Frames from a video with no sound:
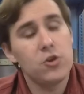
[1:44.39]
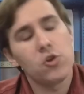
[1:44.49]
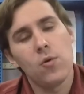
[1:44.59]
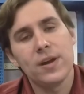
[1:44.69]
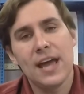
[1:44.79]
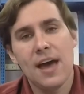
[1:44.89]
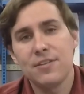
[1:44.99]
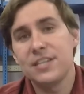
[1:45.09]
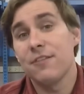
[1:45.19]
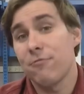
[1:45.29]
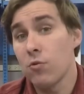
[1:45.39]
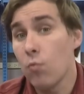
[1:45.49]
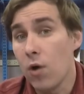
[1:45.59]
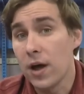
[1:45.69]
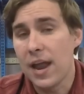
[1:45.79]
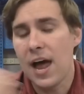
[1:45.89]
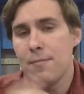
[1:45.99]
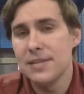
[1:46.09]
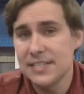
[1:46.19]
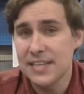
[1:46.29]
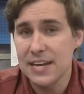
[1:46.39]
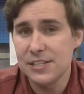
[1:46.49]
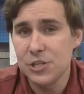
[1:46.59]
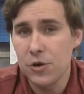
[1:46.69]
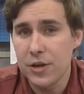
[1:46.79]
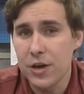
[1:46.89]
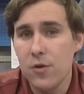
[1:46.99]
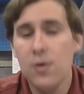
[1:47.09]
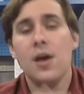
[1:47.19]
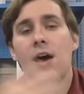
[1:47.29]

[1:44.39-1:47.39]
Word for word: you're going to have a different one. I'm in San Antonio.